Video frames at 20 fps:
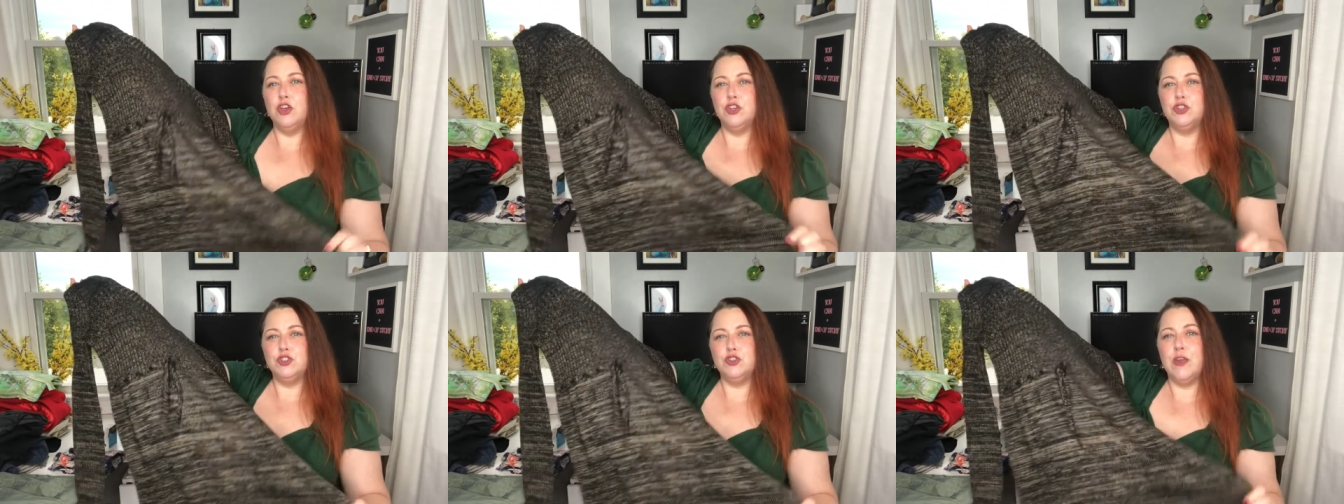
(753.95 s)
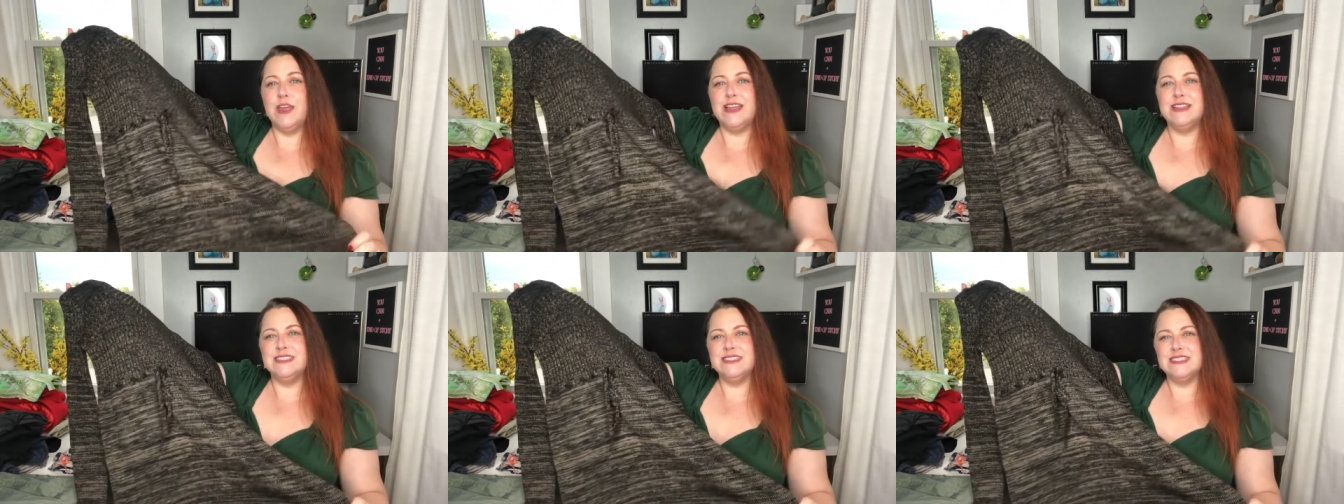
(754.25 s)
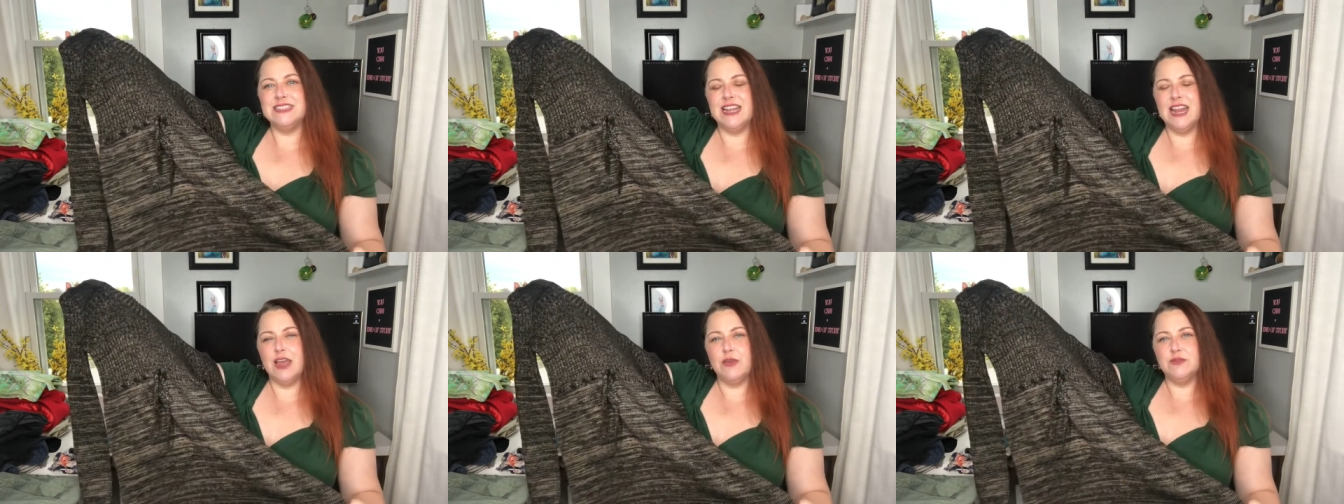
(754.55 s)
trends
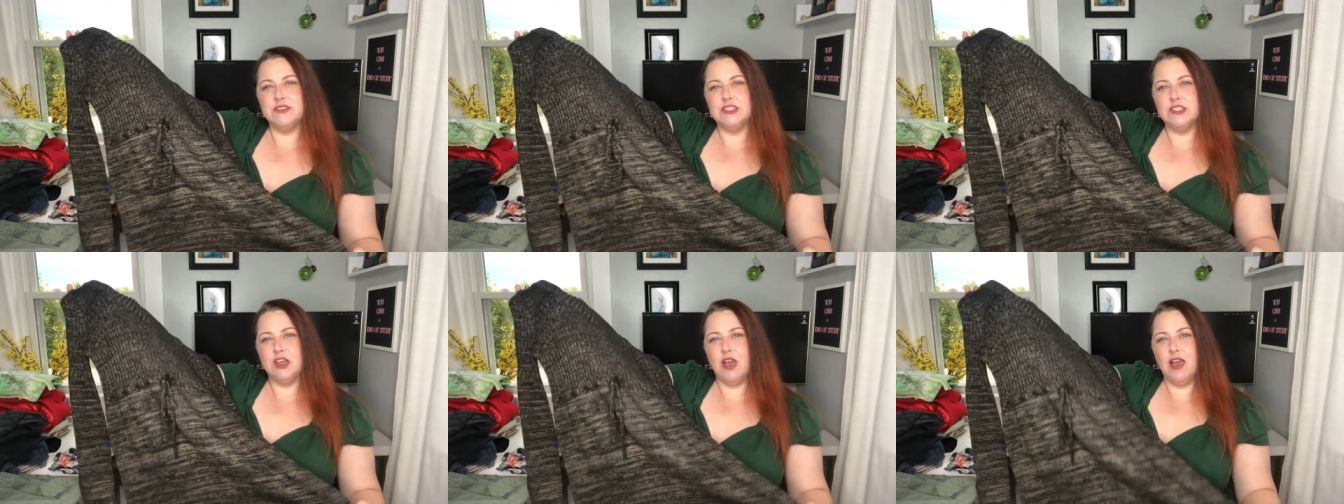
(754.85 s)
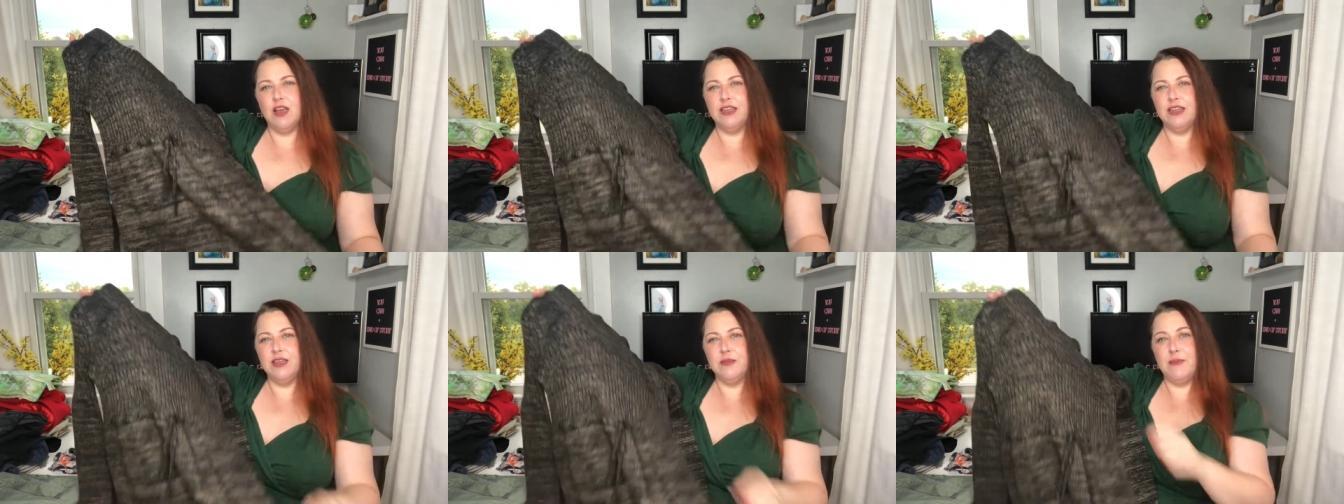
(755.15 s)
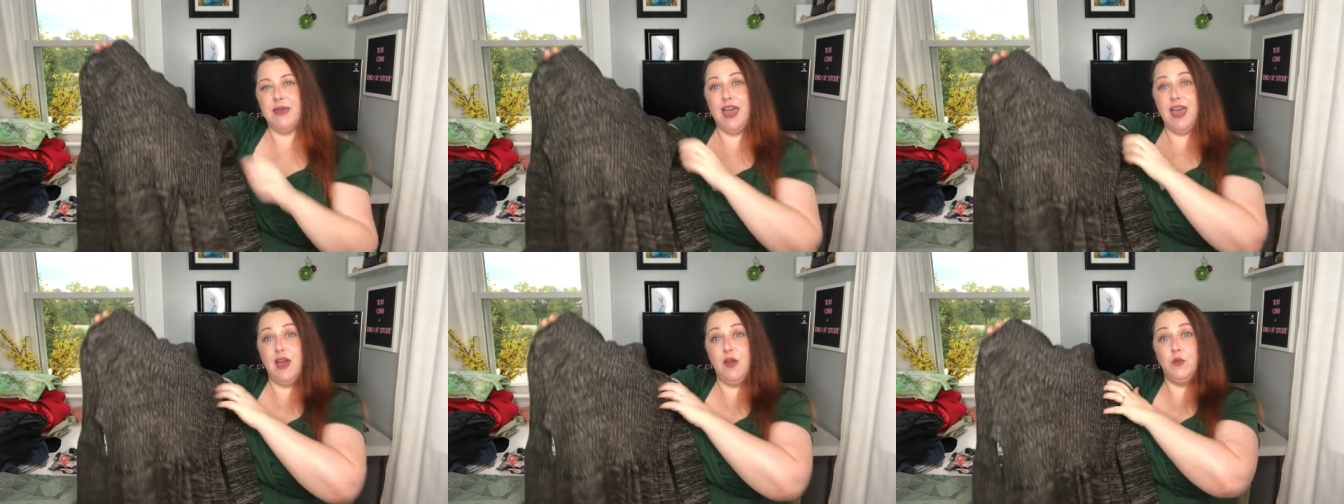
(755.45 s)
that I was talking
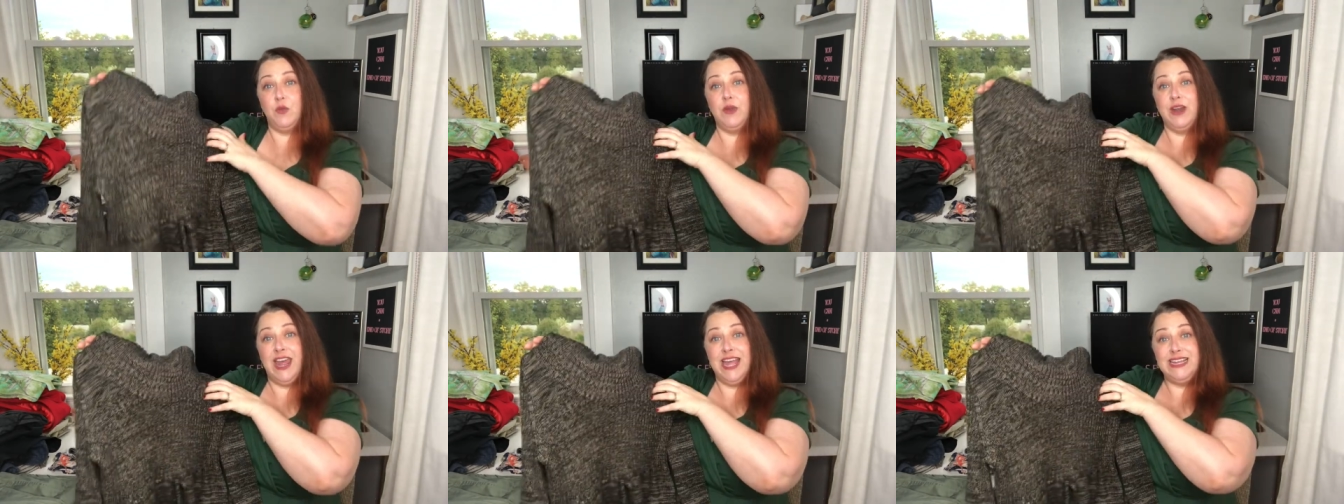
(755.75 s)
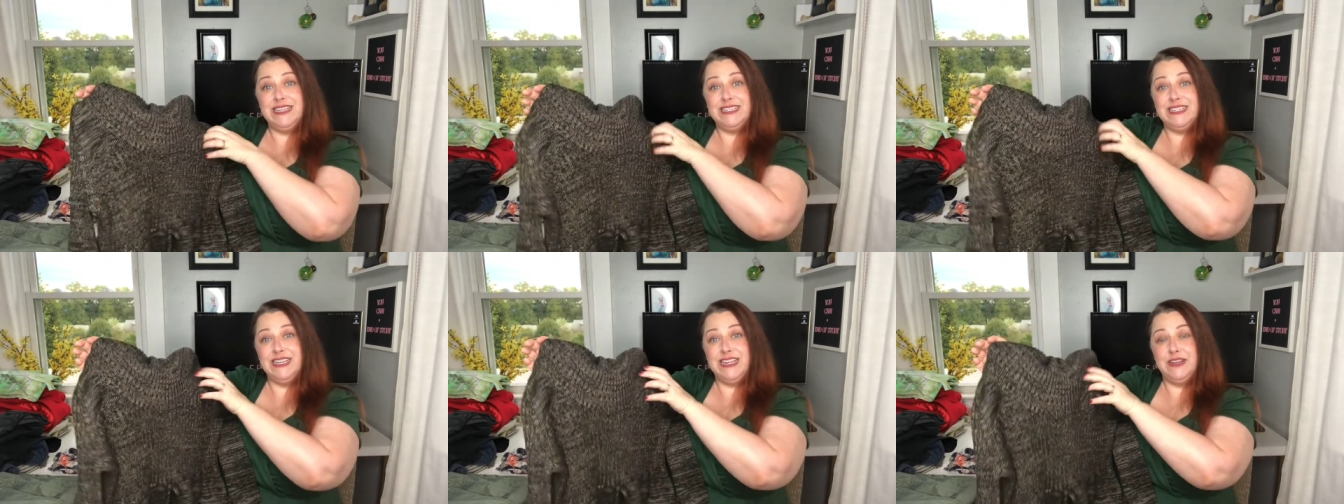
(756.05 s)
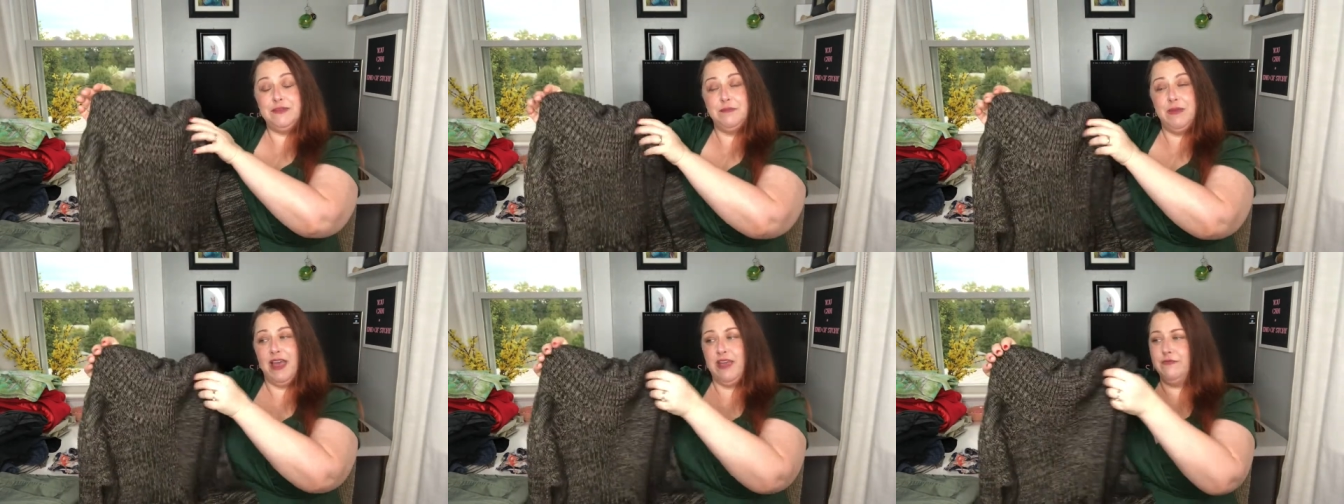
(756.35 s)
about when I
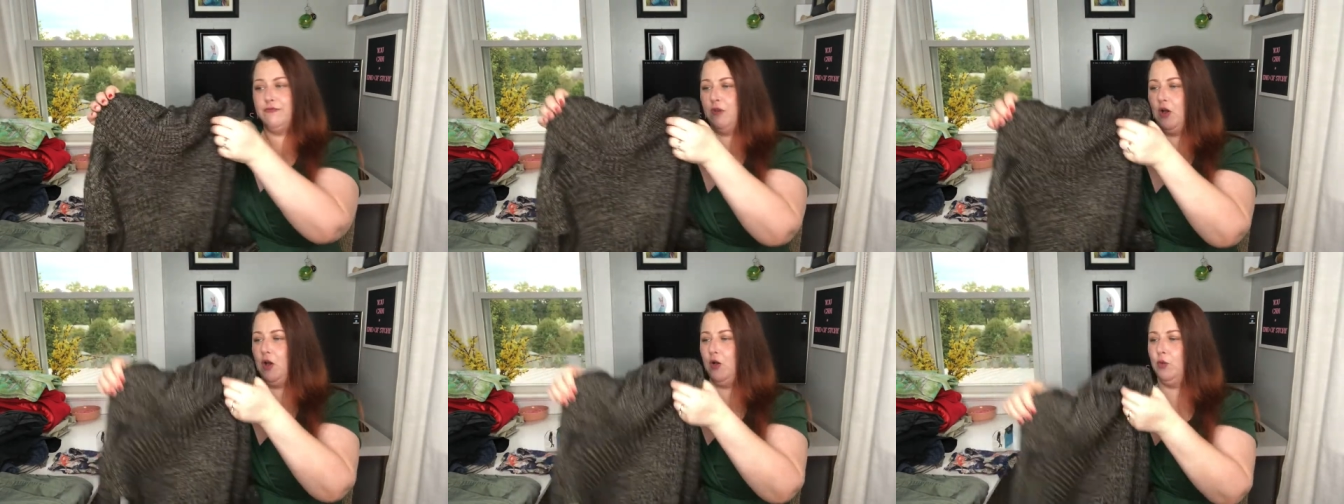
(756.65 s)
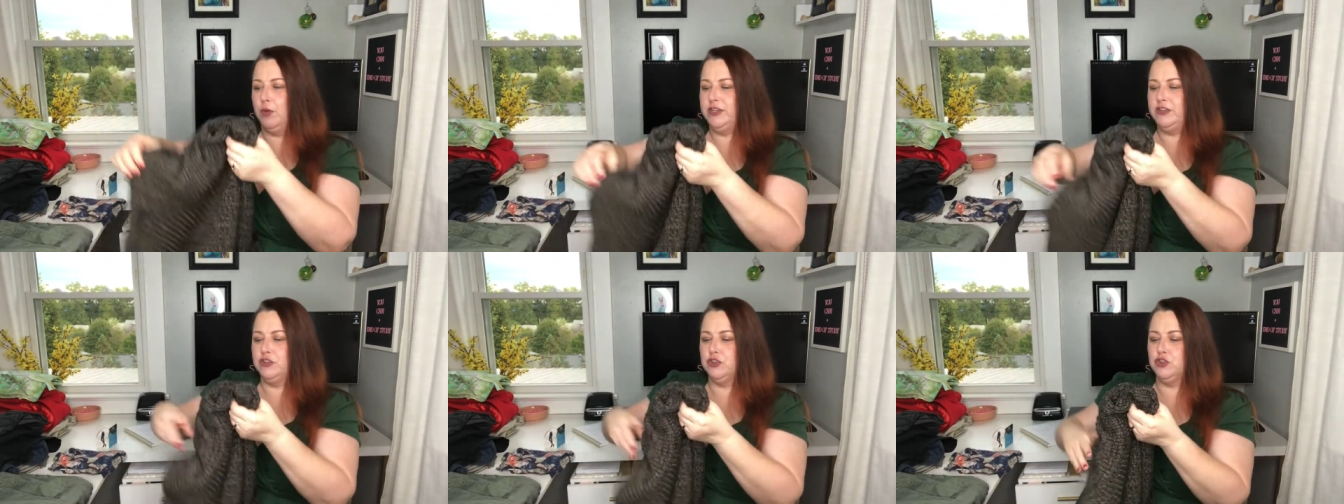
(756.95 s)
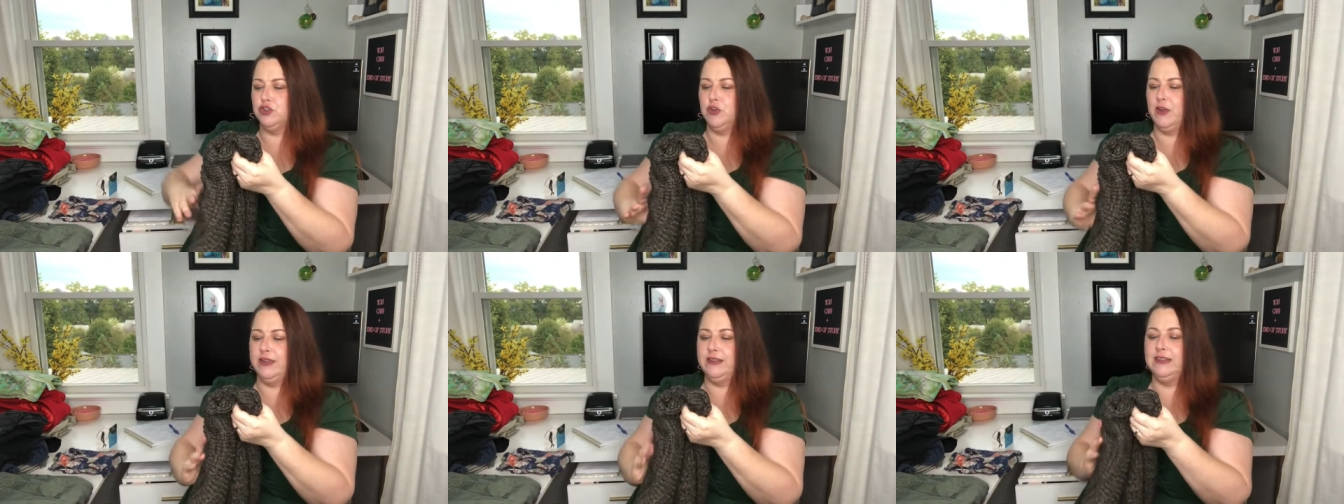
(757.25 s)
did my fall winter
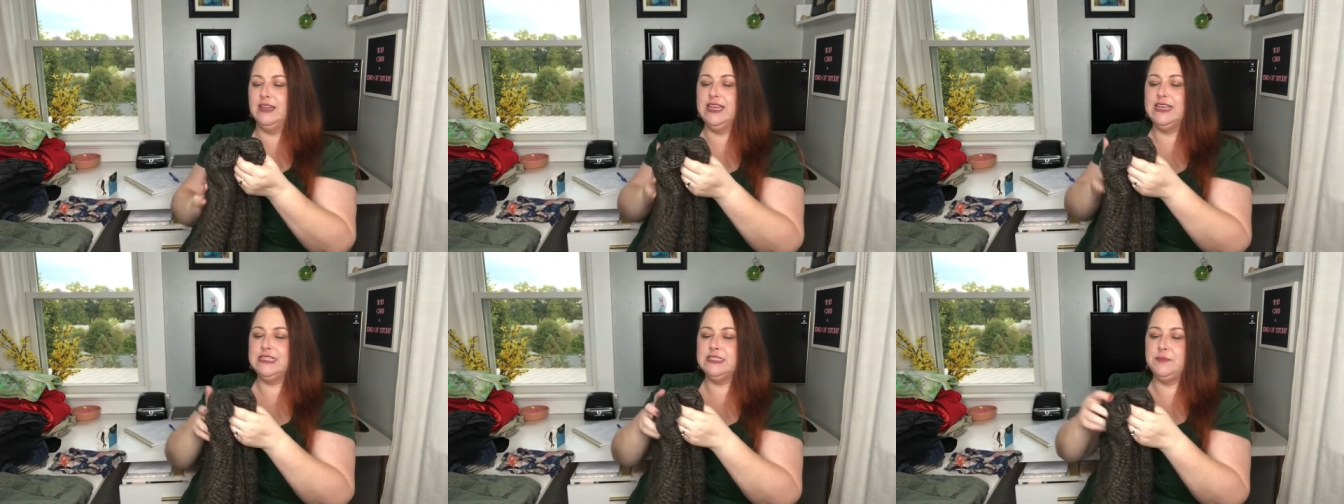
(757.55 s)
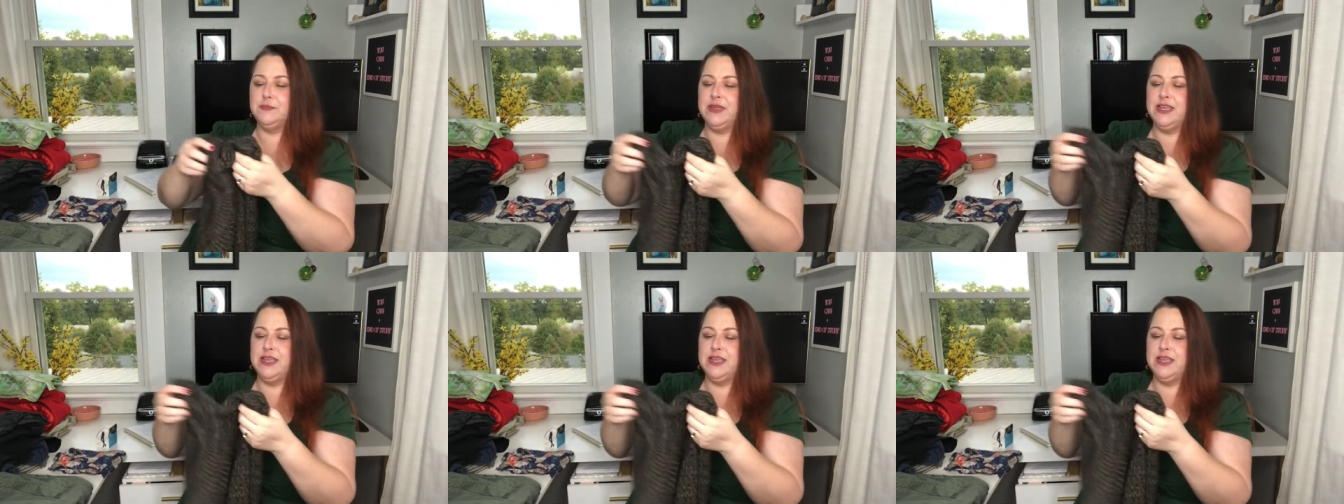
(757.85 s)
trend list,